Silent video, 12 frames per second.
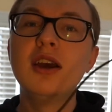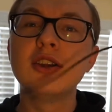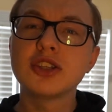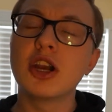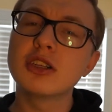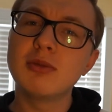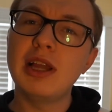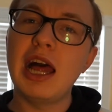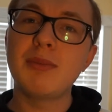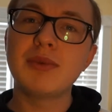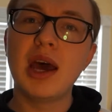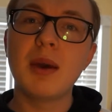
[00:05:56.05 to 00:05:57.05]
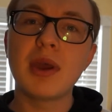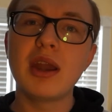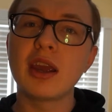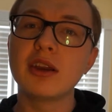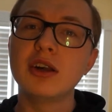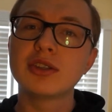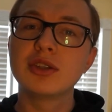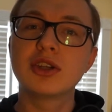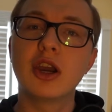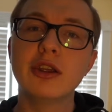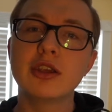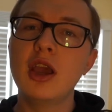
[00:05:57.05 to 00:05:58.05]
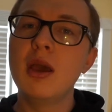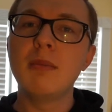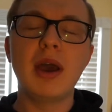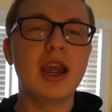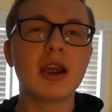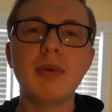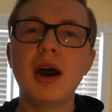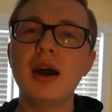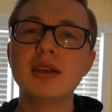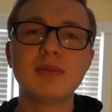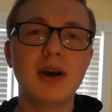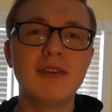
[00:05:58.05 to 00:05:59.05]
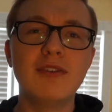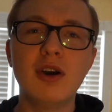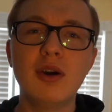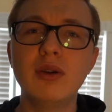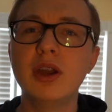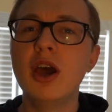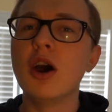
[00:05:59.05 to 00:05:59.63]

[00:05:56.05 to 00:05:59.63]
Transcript: charge my laptop, and I can also charge my AirPods, my phone,